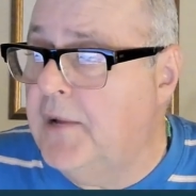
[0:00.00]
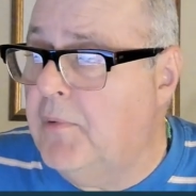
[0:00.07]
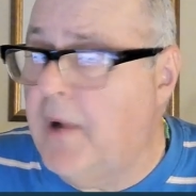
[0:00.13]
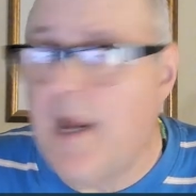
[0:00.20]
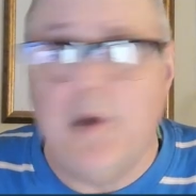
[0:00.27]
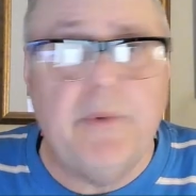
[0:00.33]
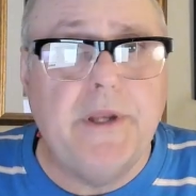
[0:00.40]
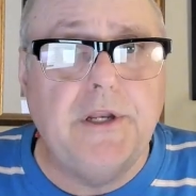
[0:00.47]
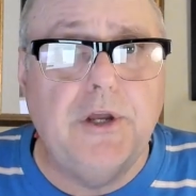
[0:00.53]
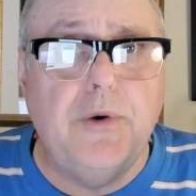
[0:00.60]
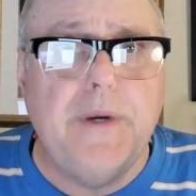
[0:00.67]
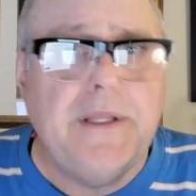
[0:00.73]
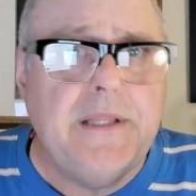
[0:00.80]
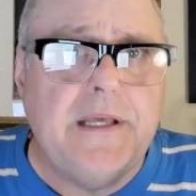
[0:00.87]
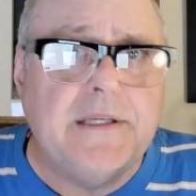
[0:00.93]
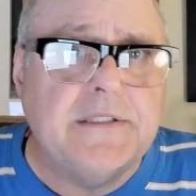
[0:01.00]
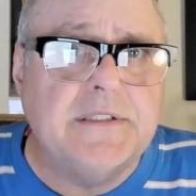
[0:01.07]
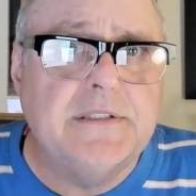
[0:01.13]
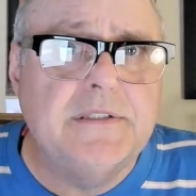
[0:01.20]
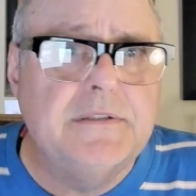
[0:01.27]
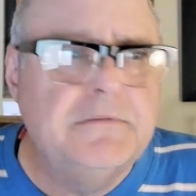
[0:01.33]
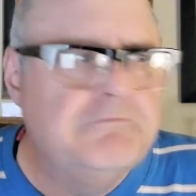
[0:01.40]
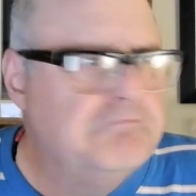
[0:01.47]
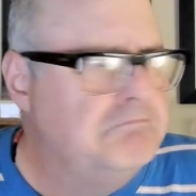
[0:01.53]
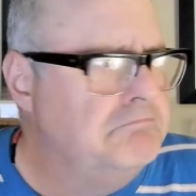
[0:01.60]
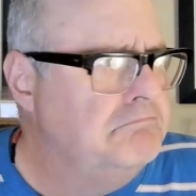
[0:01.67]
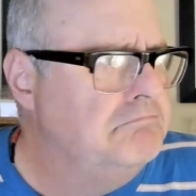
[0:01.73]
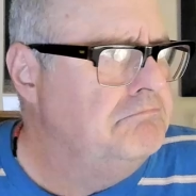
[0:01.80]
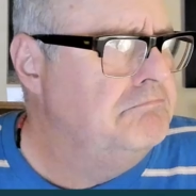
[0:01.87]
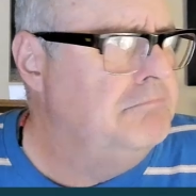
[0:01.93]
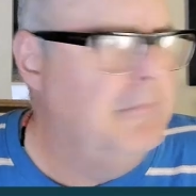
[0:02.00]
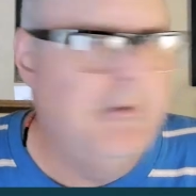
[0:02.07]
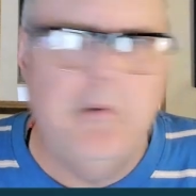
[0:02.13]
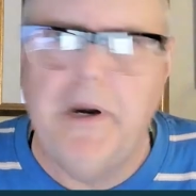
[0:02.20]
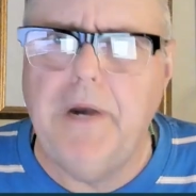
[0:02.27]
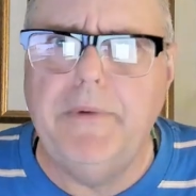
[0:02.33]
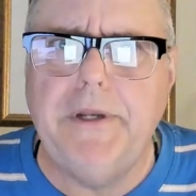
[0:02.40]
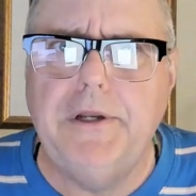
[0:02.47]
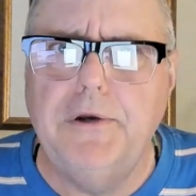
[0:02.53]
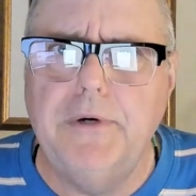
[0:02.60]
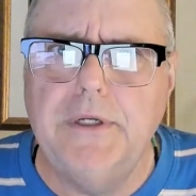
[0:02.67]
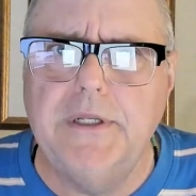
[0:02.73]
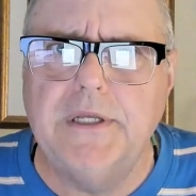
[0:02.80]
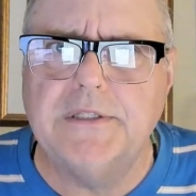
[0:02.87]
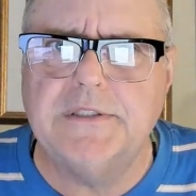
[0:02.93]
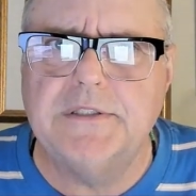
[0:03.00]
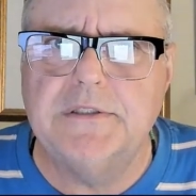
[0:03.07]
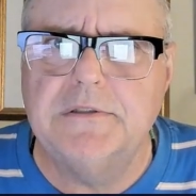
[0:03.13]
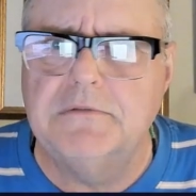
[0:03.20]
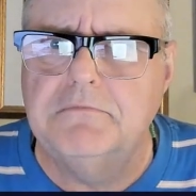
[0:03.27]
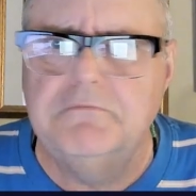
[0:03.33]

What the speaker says: why are we doing this? Why are we doing this?